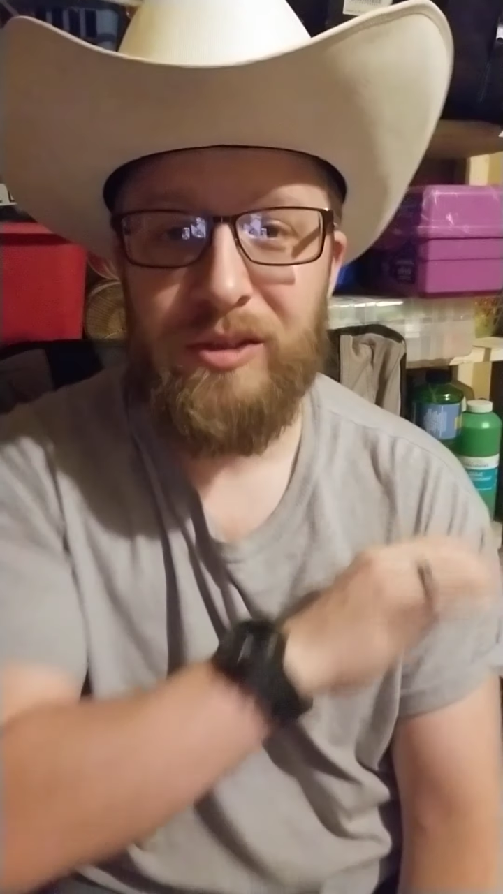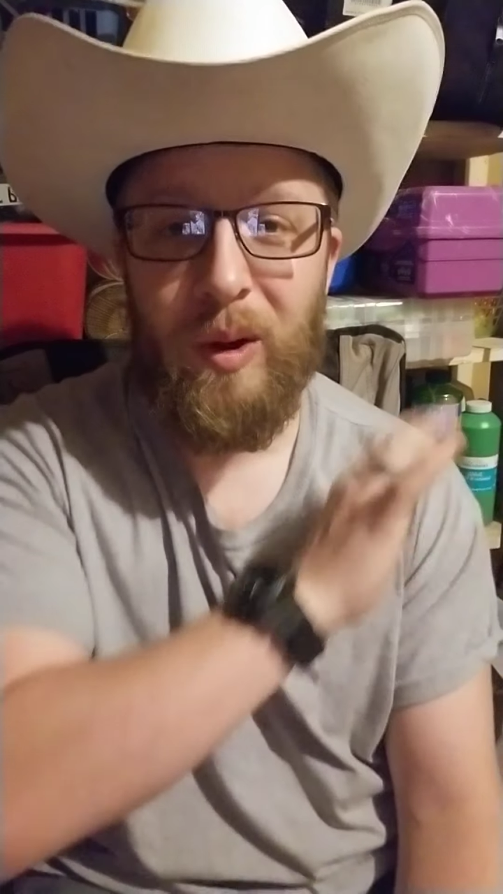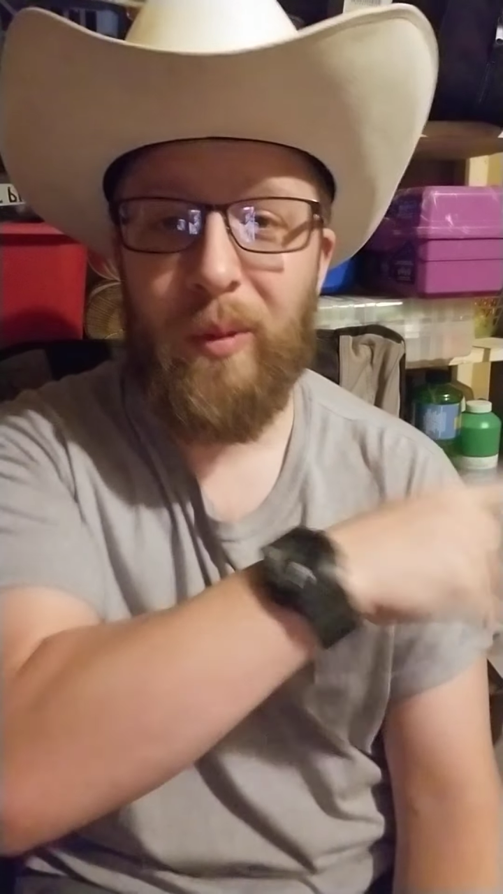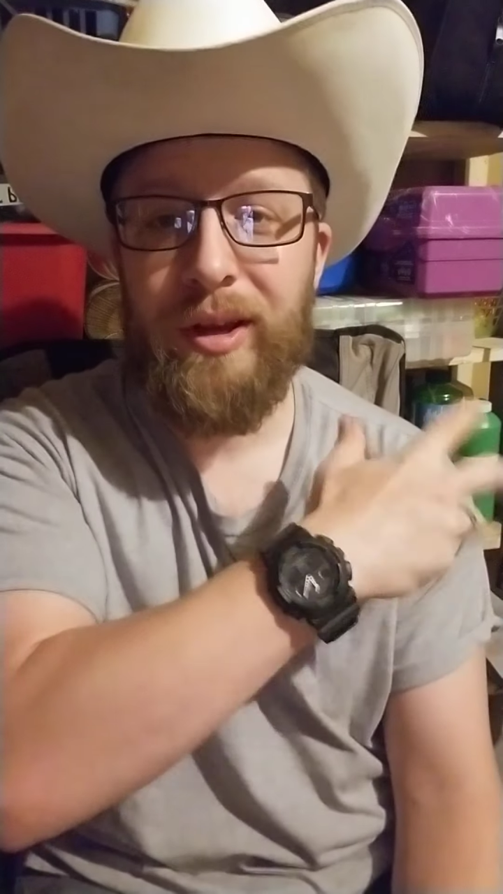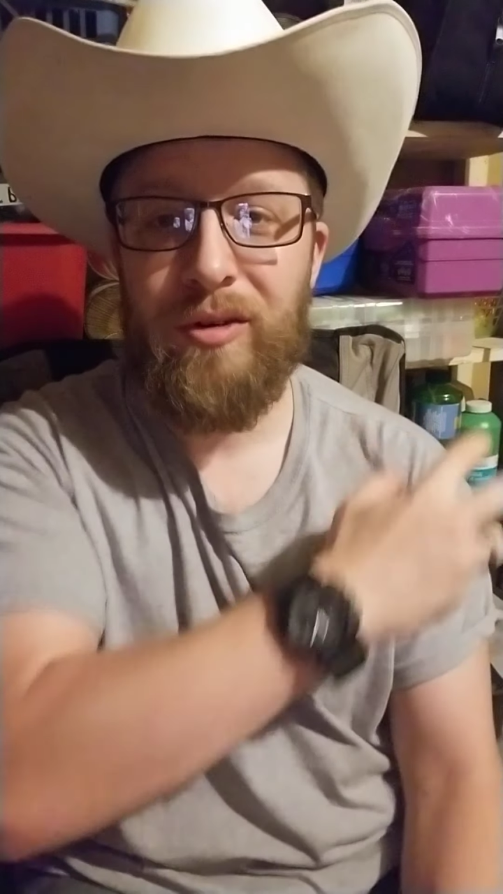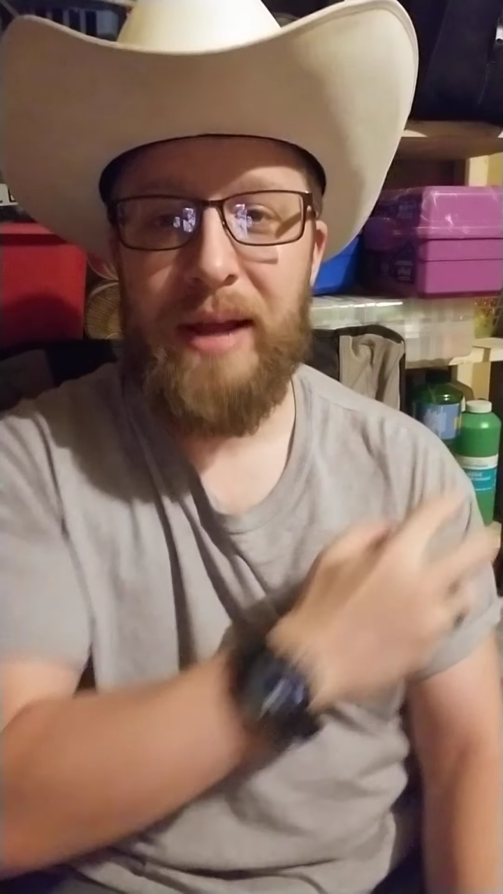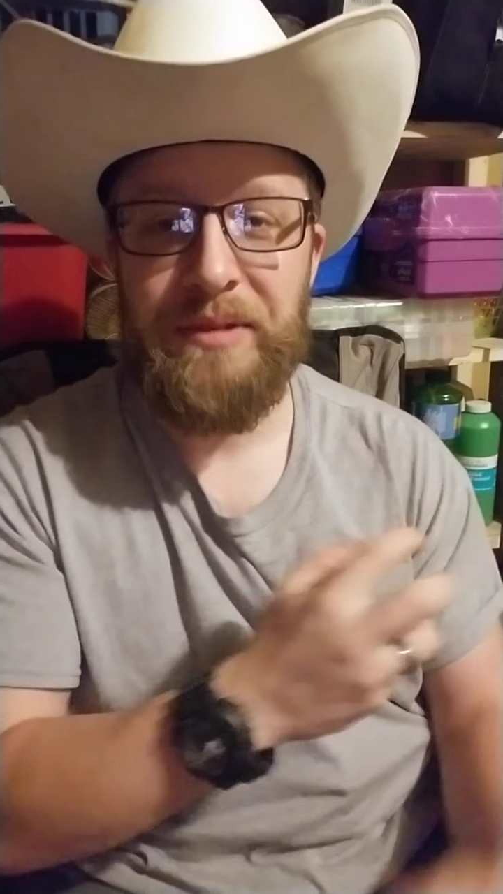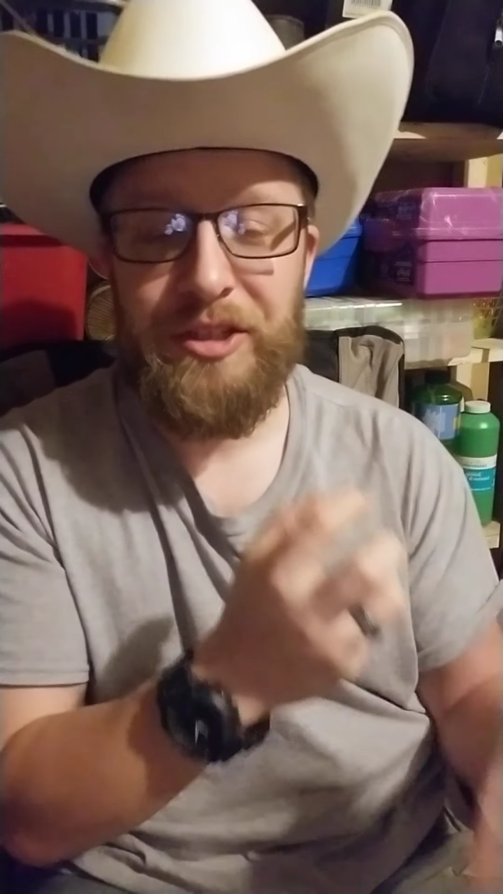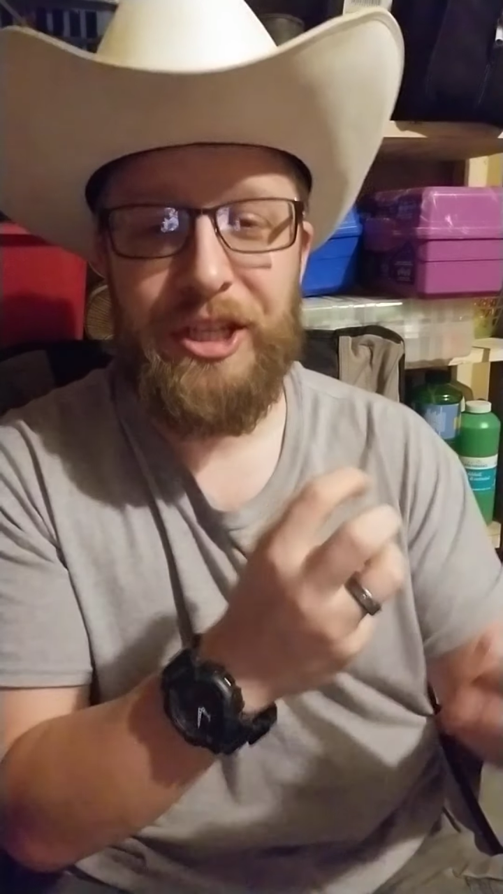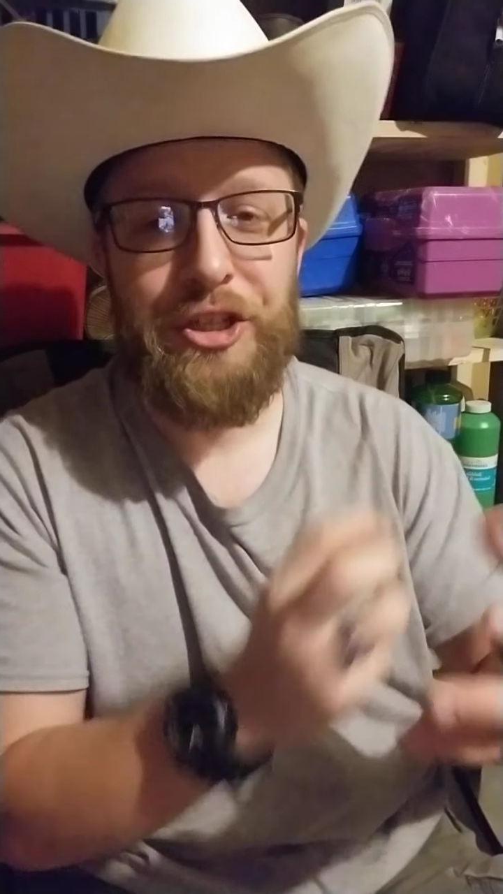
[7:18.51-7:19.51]
So I went and
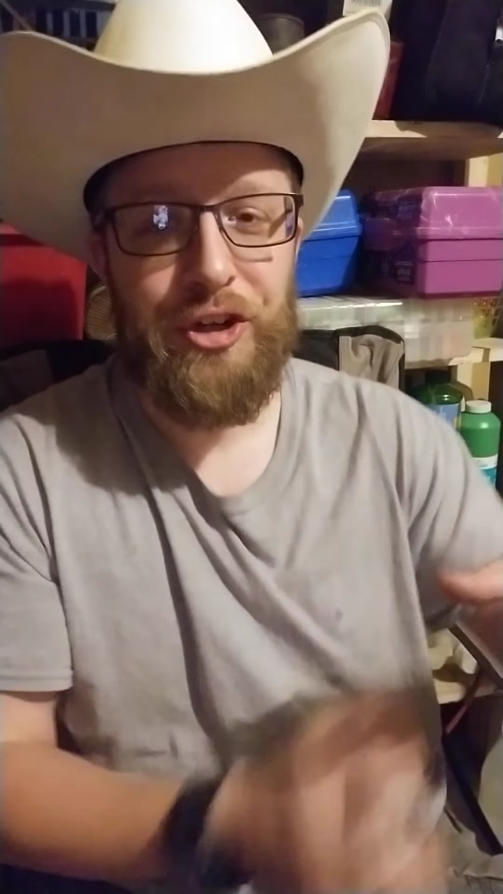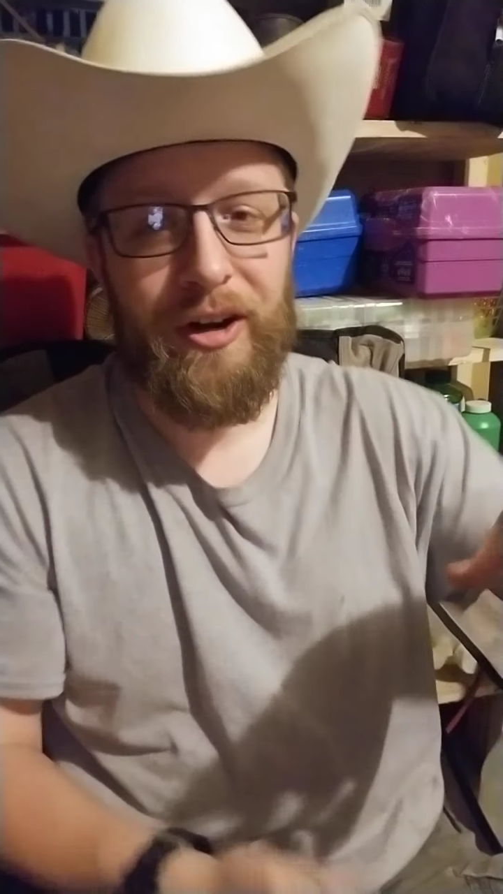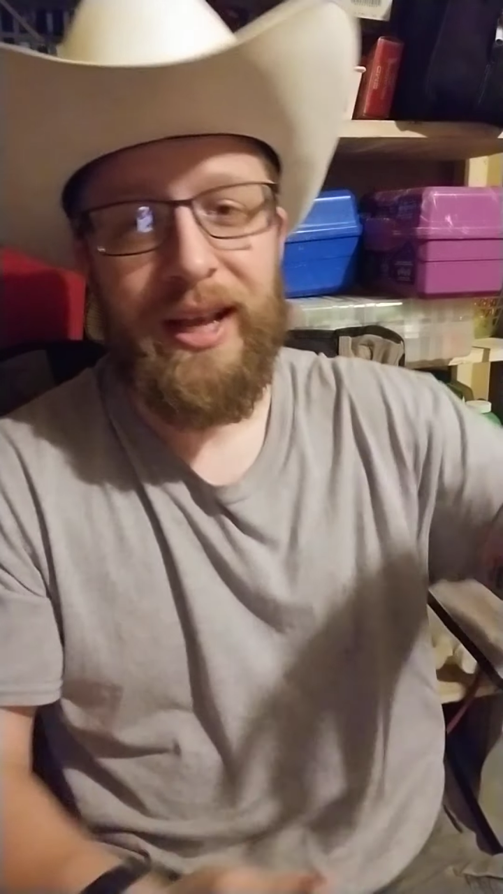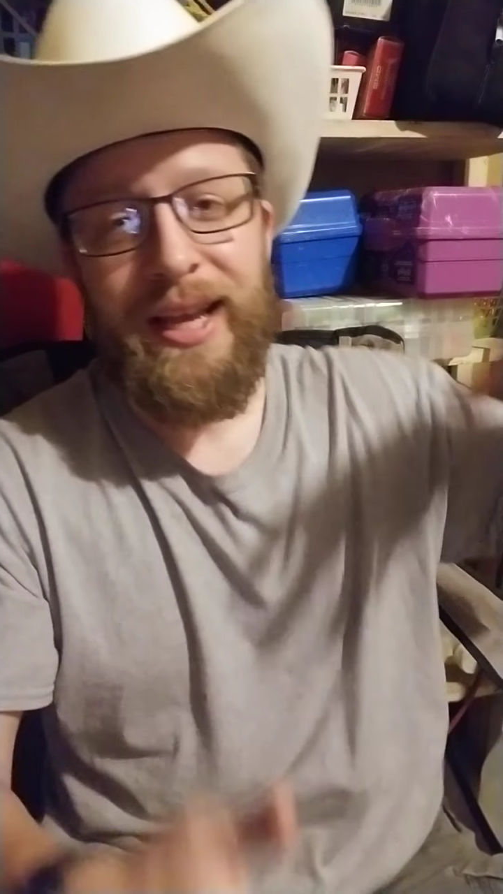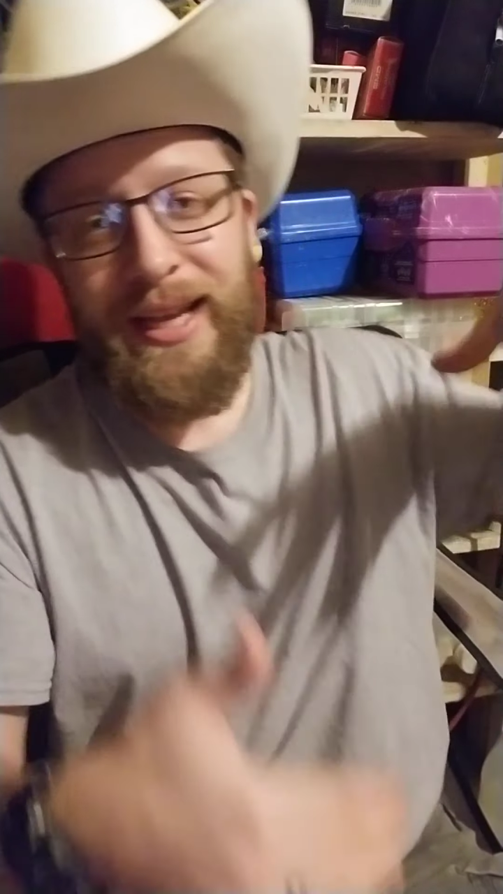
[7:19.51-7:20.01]
grabbed a t-shirt